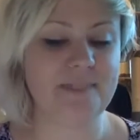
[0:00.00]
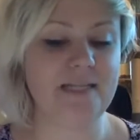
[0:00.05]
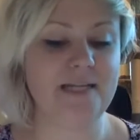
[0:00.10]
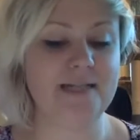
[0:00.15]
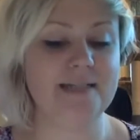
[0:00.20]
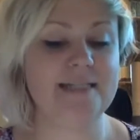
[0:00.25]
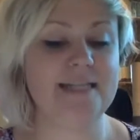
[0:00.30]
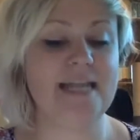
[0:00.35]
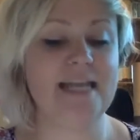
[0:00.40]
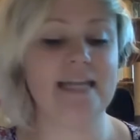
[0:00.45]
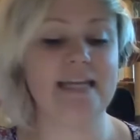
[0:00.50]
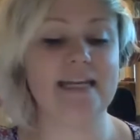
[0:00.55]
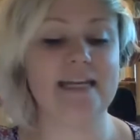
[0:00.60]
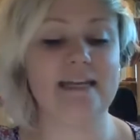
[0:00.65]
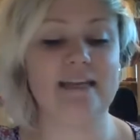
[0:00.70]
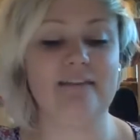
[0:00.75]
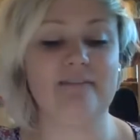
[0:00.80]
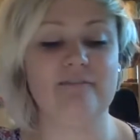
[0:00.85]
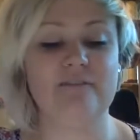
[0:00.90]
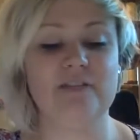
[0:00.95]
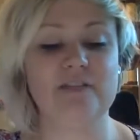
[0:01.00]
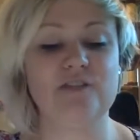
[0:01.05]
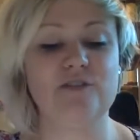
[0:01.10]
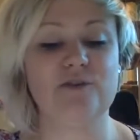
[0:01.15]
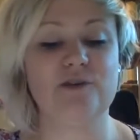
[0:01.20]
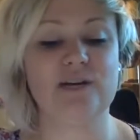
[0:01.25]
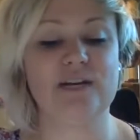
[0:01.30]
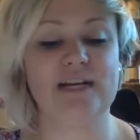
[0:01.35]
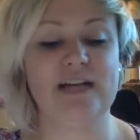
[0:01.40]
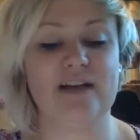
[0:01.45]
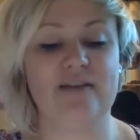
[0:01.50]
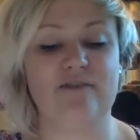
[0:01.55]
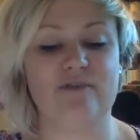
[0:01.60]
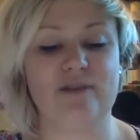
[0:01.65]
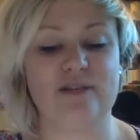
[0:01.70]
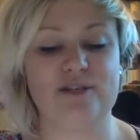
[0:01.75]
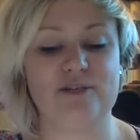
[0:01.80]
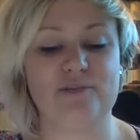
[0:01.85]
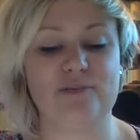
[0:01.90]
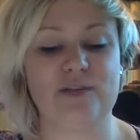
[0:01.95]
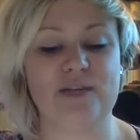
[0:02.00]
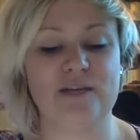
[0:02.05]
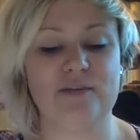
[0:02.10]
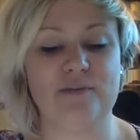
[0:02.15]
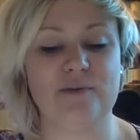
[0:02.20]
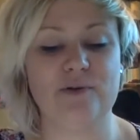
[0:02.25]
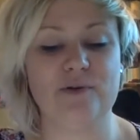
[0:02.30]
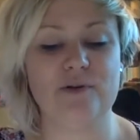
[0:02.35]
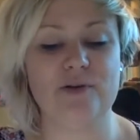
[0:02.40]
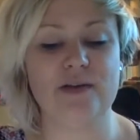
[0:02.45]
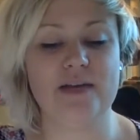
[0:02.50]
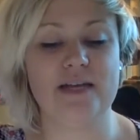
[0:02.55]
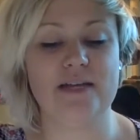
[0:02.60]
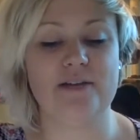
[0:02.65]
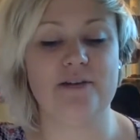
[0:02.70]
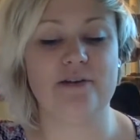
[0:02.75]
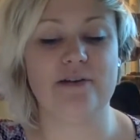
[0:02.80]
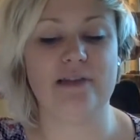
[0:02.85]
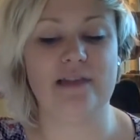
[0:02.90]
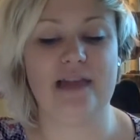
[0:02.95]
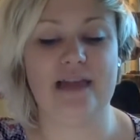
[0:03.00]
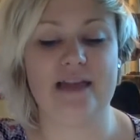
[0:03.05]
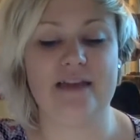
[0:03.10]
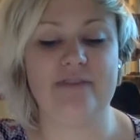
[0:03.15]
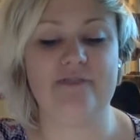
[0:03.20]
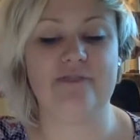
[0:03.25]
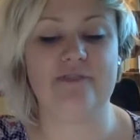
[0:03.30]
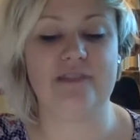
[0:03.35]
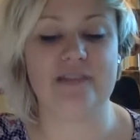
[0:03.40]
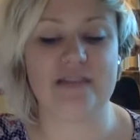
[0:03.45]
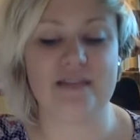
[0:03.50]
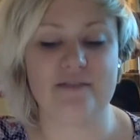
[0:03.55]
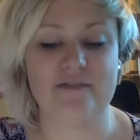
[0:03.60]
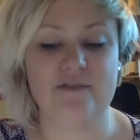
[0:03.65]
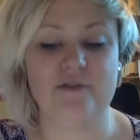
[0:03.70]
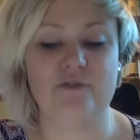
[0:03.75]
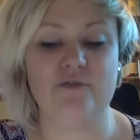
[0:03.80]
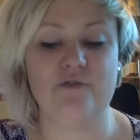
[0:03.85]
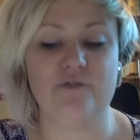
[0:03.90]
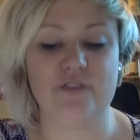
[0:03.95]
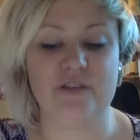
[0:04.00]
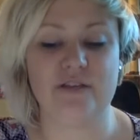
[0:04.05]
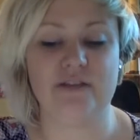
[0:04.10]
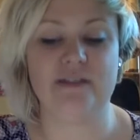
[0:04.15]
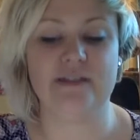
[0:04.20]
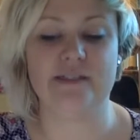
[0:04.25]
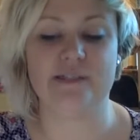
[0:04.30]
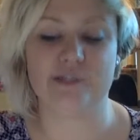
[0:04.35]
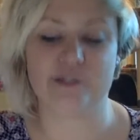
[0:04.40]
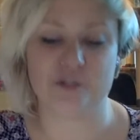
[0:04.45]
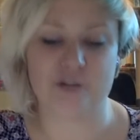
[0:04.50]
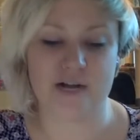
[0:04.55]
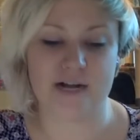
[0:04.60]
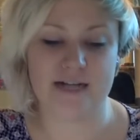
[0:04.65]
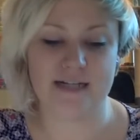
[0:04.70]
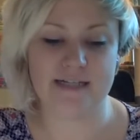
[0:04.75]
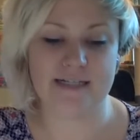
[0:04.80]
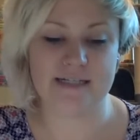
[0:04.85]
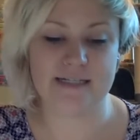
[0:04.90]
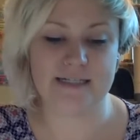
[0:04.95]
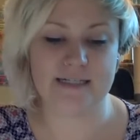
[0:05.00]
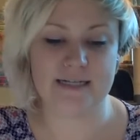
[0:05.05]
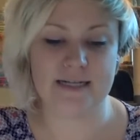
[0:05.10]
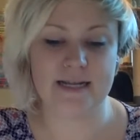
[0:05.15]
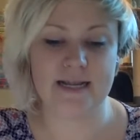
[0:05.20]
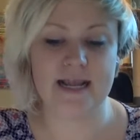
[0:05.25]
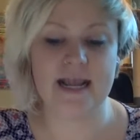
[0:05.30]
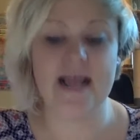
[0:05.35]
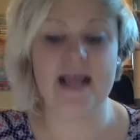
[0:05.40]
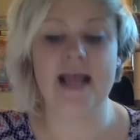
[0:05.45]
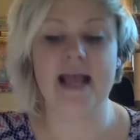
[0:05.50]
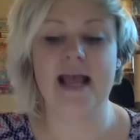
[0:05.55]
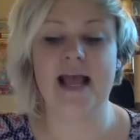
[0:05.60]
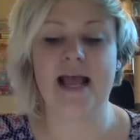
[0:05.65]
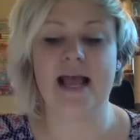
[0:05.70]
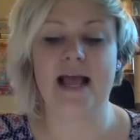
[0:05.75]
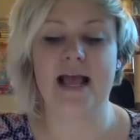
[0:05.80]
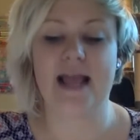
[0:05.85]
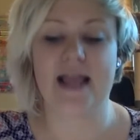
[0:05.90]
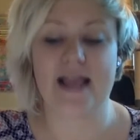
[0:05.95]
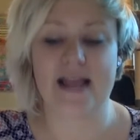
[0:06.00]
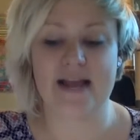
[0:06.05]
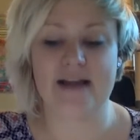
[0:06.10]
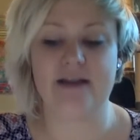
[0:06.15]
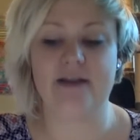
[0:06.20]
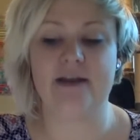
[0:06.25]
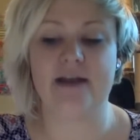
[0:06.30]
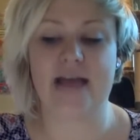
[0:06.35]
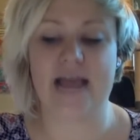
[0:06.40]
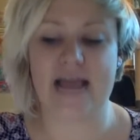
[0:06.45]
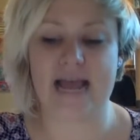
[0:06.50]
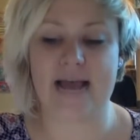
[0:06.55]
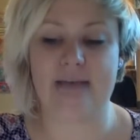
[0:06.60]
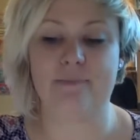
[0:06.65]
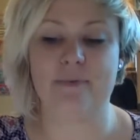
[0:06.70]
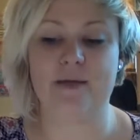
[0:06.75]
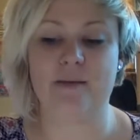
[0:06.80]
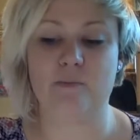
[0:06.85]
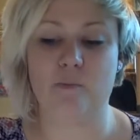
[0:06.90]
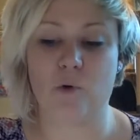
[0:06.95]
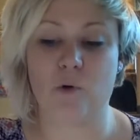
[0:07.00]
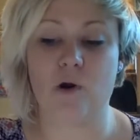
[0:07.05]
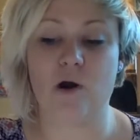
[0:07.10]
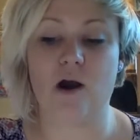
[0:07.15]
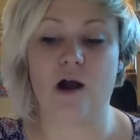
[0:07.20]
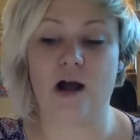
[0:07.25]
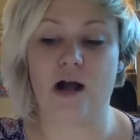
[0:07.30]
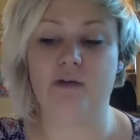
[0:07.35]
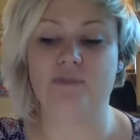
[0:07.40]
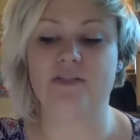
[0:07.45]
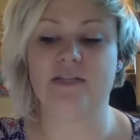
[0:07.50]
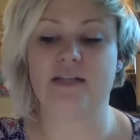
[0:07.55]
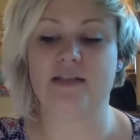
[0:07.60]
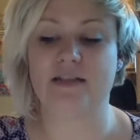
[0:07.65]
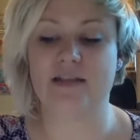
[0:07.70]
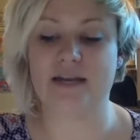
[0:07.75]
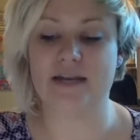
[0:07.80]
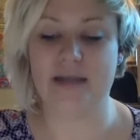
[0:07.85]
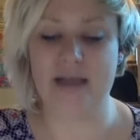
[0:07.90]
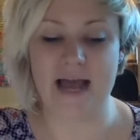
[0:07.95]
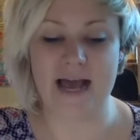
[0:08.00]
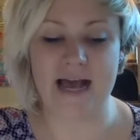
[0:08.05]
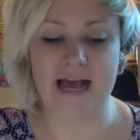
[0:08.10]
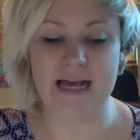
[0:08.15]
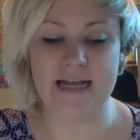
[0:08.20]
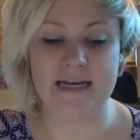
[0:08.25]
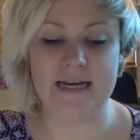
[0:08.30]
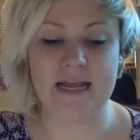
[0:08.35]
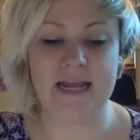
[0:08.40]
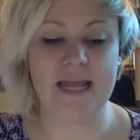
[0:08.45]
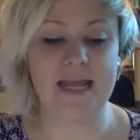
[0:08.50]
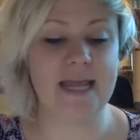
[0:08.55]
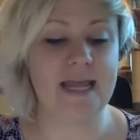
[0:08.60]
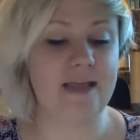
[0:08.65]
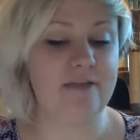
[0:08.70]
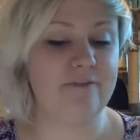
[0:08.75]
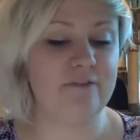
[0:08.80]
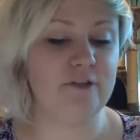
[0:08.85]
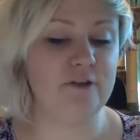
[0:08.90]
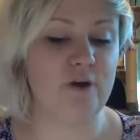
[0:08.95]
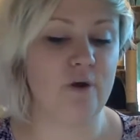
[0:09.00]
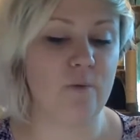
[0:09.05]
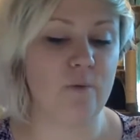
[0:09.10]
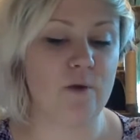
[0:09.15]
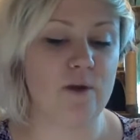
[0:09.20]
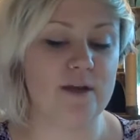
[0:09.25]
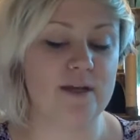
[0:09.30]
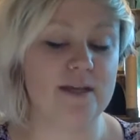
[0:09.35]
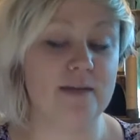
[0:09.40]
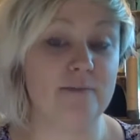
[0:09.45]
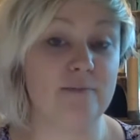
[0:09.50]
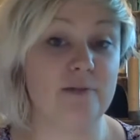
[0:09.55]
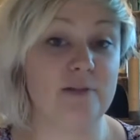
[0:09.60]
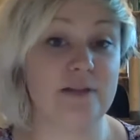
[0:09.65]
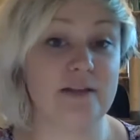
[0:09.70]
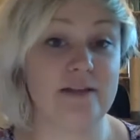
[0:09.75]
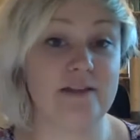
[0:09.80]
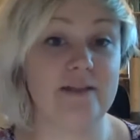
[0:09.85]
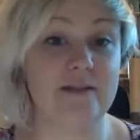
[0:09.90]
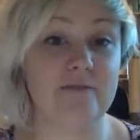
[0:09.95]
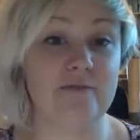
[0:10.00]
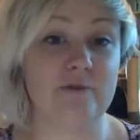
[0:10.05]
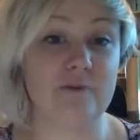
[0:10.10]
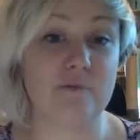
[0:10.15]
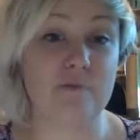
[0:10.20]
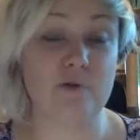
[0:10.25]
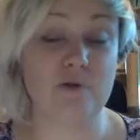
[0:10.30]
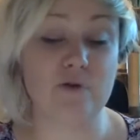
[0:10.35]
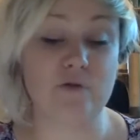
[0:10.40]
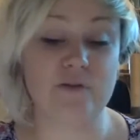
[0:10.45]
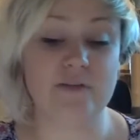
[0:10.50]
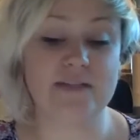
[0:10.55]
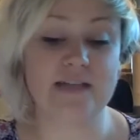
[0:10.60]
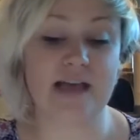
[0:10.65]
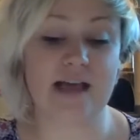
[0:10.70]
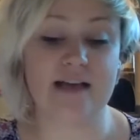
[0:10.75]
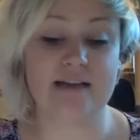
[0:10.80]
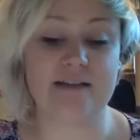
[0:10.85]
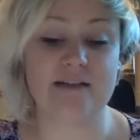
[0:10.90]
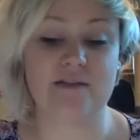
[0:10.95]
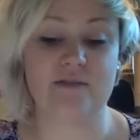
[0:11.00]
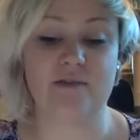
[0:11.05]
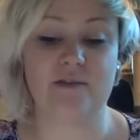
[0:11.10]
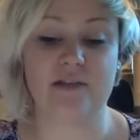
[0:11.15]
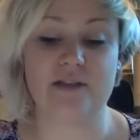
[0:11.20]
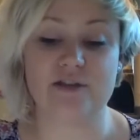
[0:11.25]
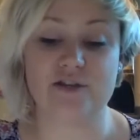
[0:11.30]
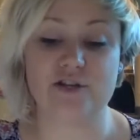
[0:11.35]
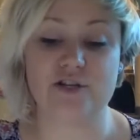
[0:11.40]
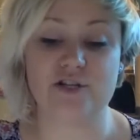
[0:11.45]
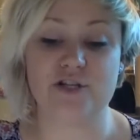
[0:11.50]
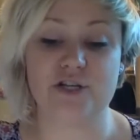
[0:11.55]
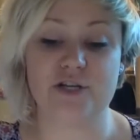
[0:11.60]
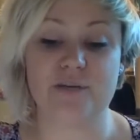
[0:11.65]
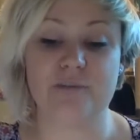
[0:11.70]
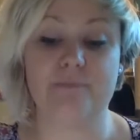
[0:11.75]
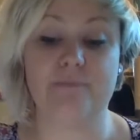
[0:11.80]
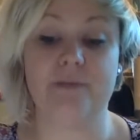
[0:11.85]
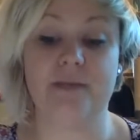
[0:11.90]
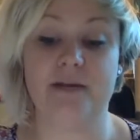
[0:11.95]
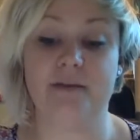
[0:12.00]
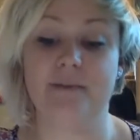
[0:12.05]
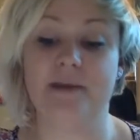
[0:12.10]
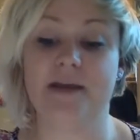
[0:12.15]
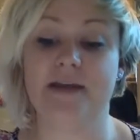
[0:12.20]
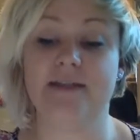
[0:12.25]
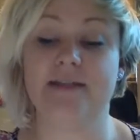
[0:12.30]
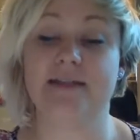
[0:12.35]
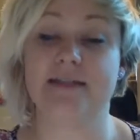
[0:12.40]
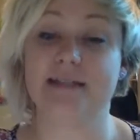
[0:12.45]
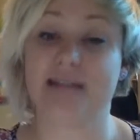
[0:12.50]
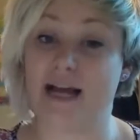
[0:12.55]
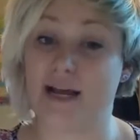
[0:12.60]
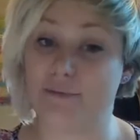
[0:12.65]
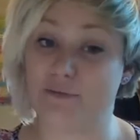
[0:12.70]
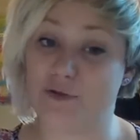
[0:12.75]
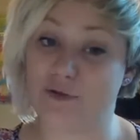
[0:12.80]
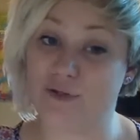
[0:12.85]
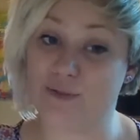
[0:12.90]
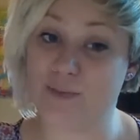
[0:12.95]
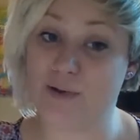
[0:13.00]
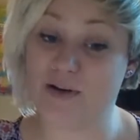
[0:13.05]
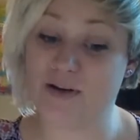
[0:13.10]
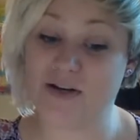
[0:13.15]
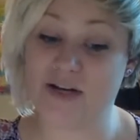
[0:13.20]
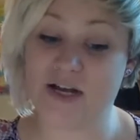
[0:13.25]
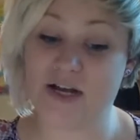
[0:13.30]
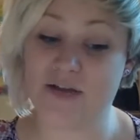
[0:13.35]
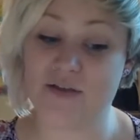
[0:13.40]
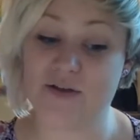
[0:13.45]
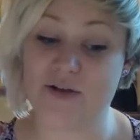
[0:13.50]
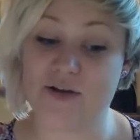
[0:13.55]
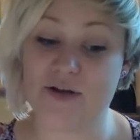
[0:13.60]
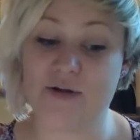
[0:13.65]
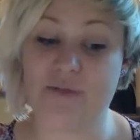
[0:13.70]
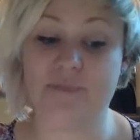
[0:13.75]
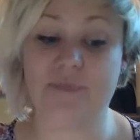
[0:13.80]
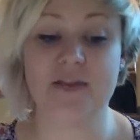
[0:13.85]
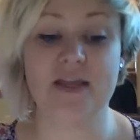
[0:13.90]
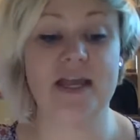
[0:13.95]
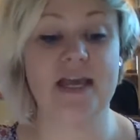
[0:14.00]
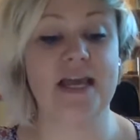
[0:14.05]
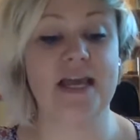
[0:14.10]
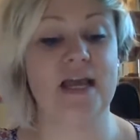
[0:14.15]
Take an inventory of which people in your life leave you feeling stressed and unhappy more often than not. If you don't want to completely remove a toxic relationship, minimize the time you spend together.